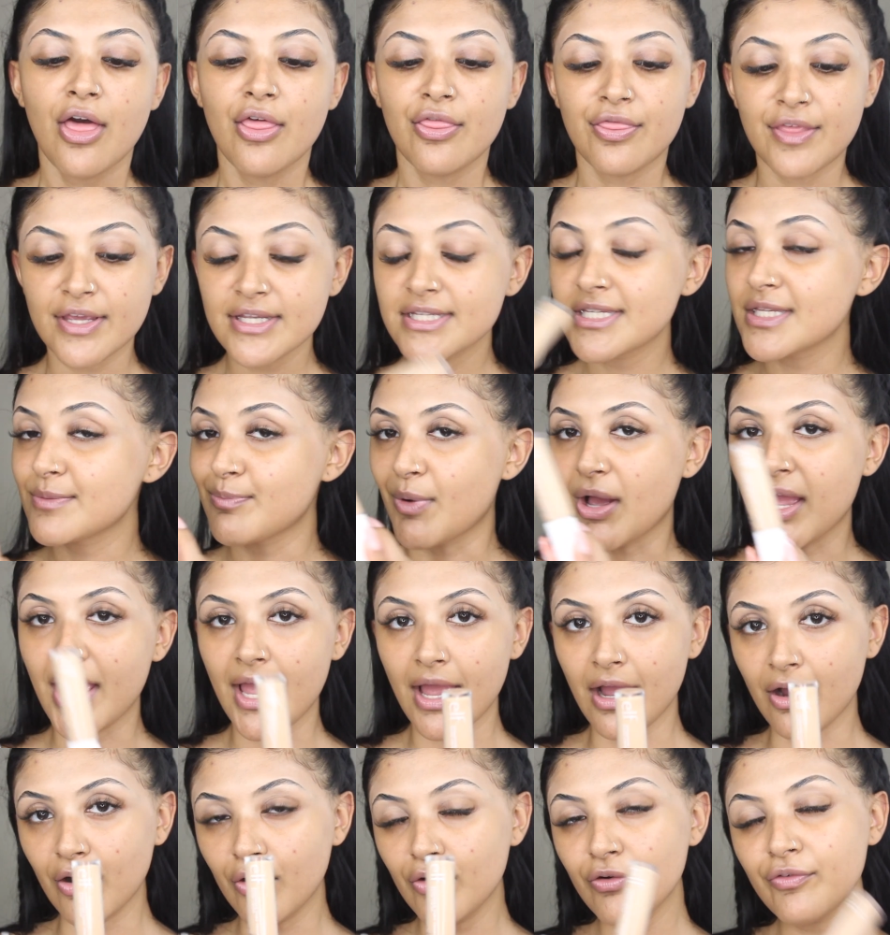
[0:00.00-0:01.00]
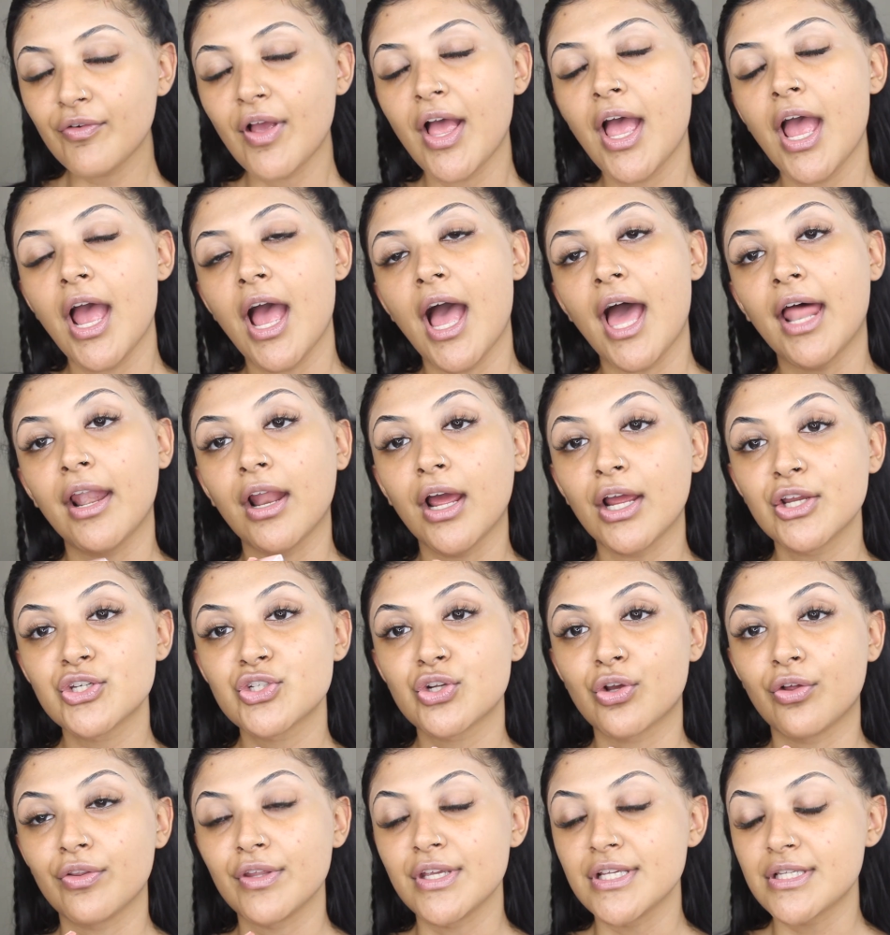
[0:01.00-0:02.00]
This is by e.l.f. and I actually
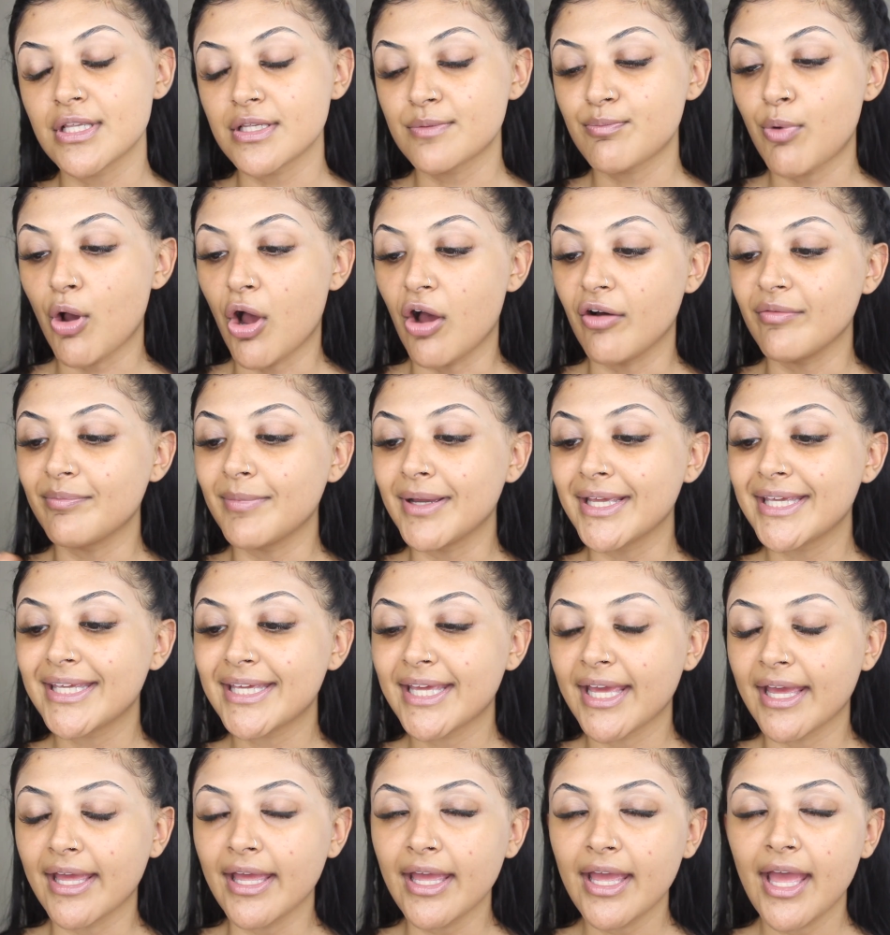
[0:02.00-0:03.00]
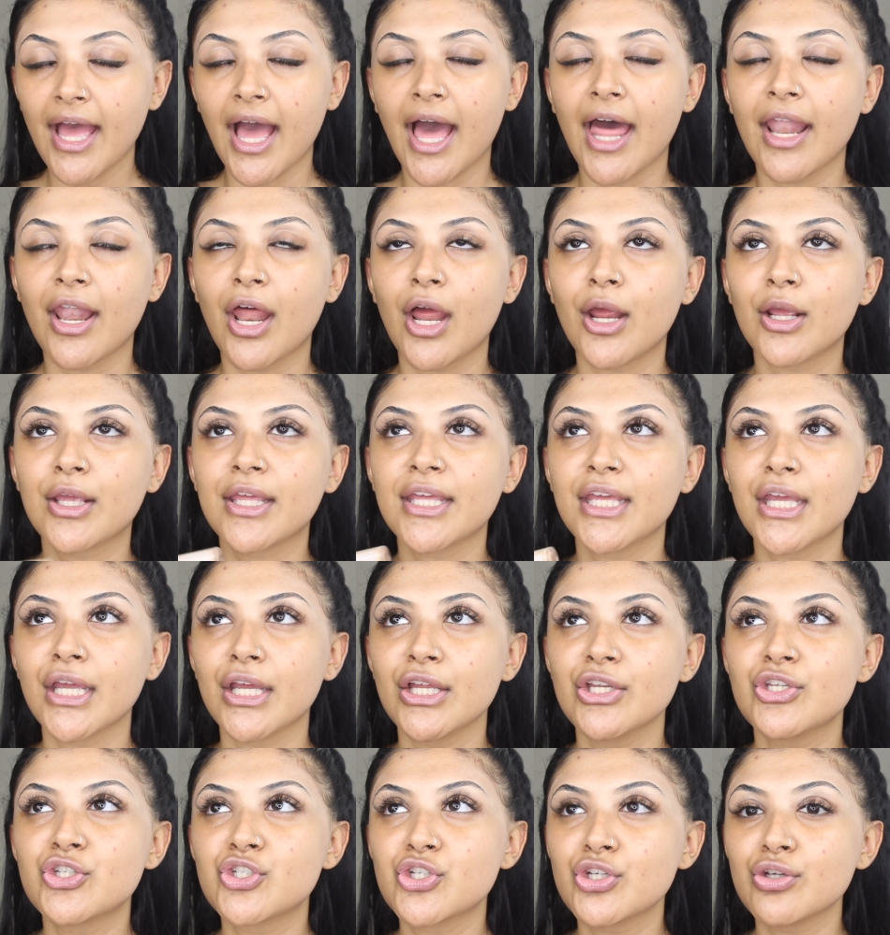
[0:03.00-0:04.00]
got these as part of my kit, and I
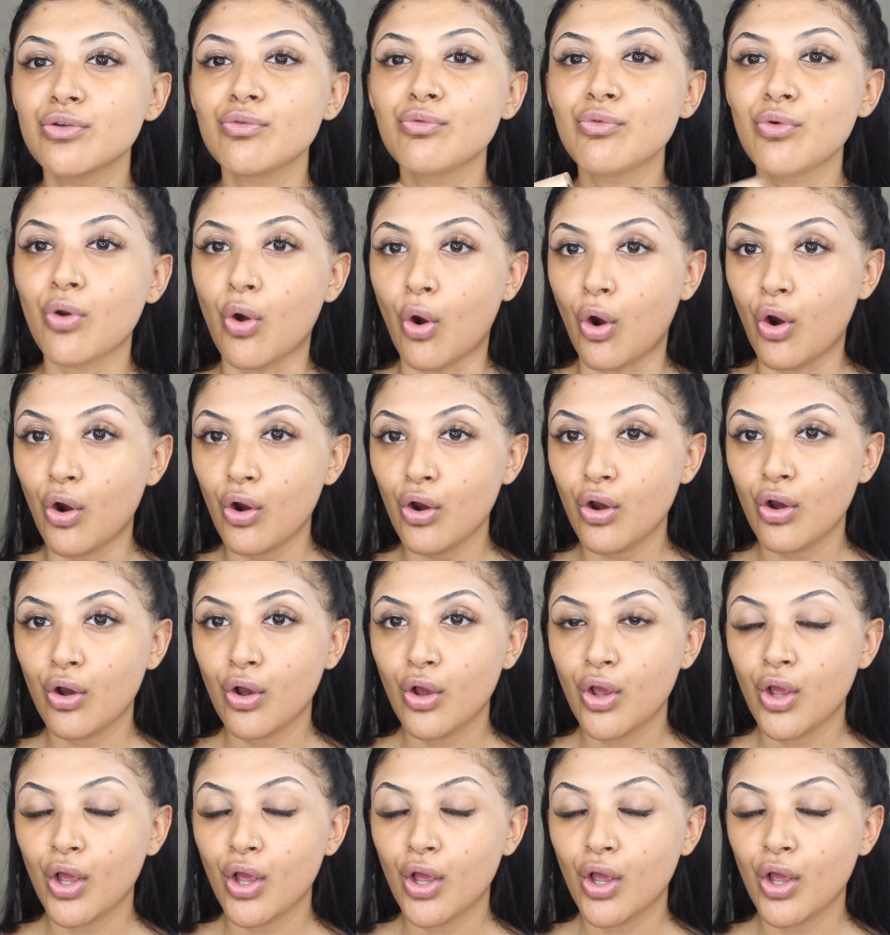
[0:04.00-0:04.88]
kid you not,